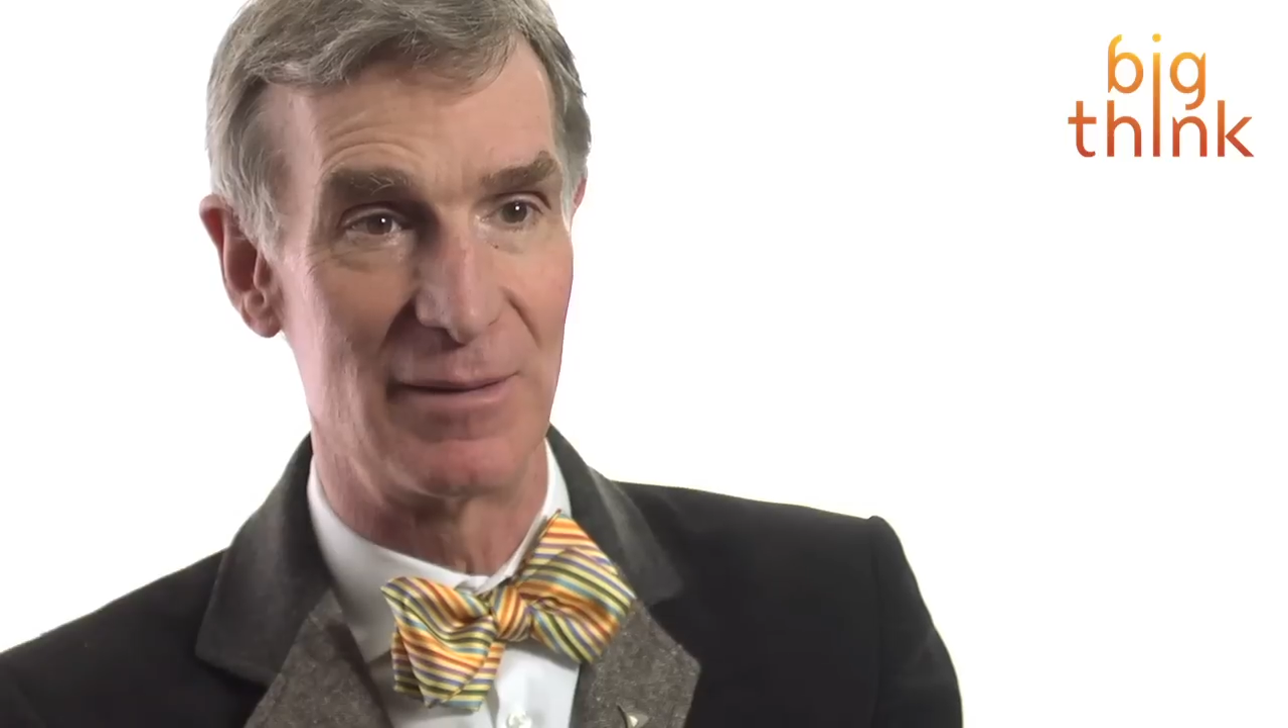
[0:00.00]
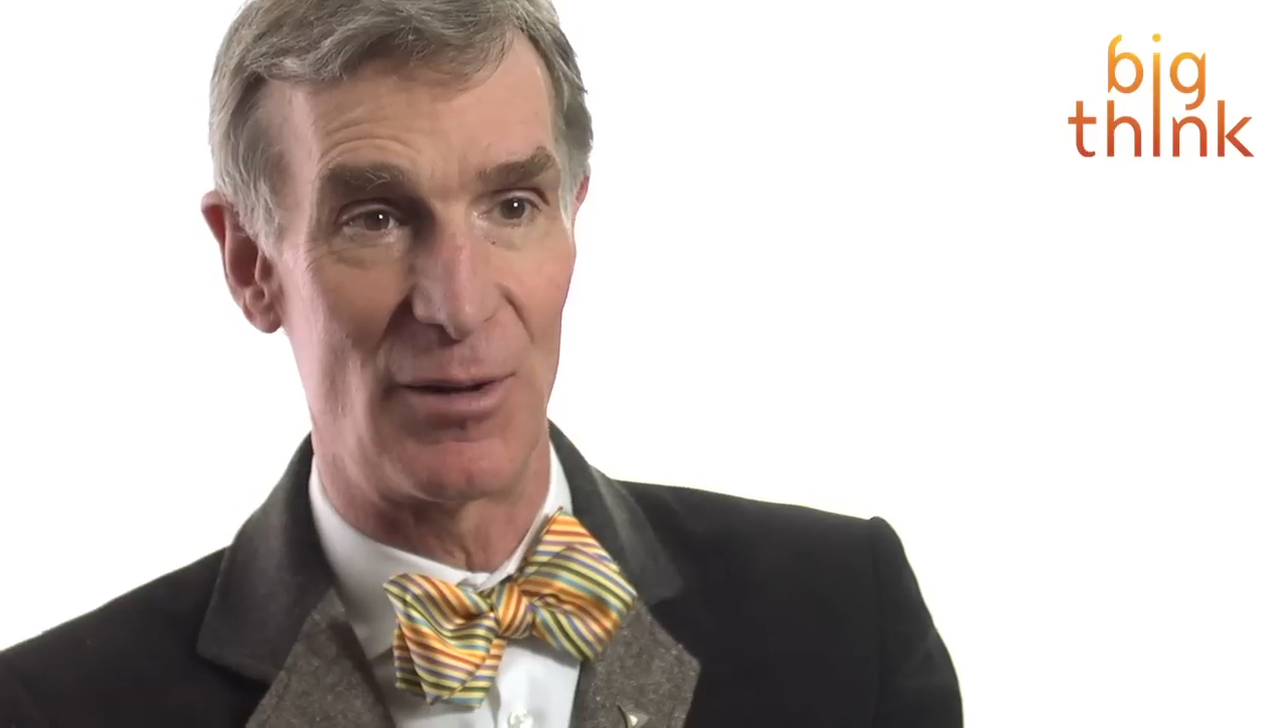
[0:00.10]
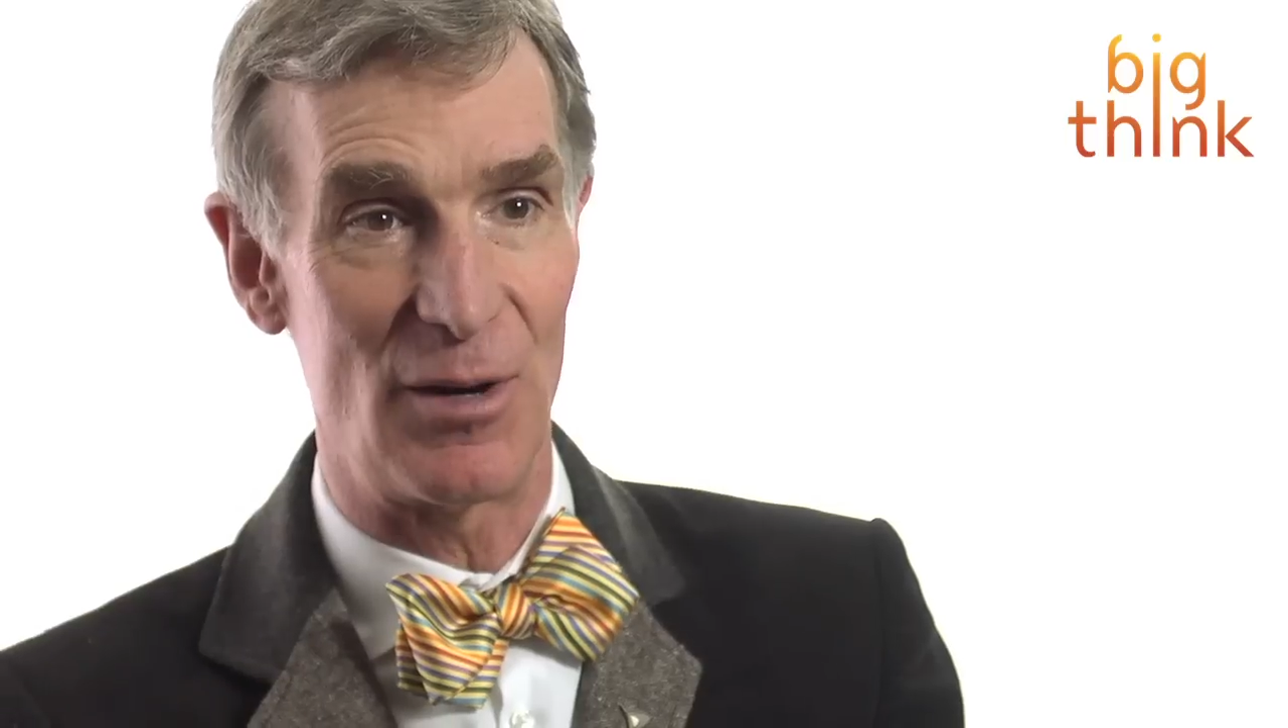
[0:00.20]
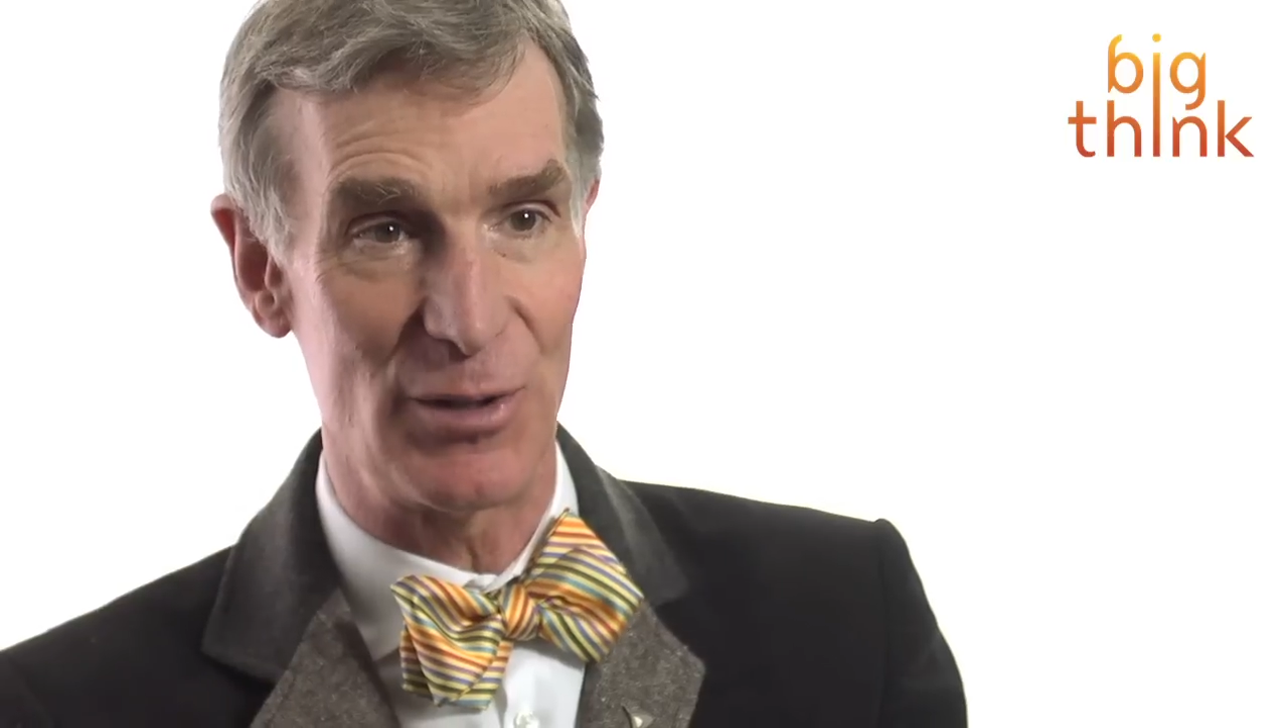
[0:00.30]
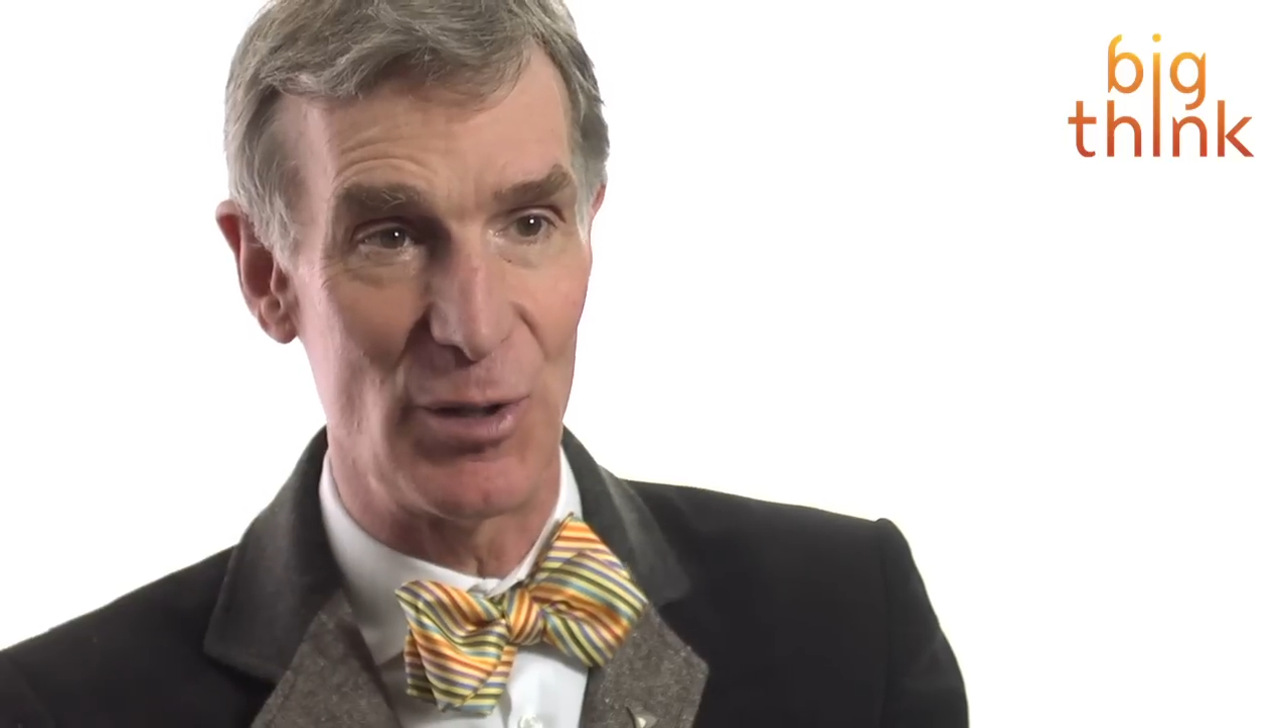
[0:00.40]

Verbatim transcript: They're all